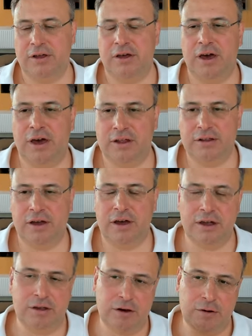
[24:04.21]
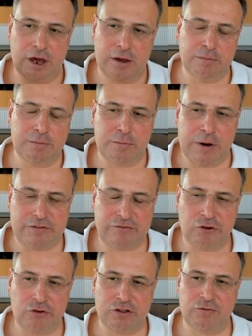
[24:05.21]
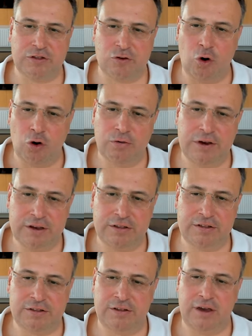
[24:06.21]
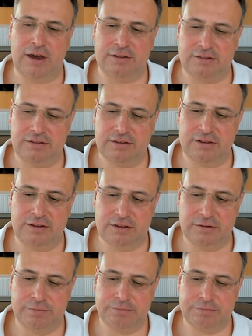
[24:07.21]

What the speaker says: And my focus was always at the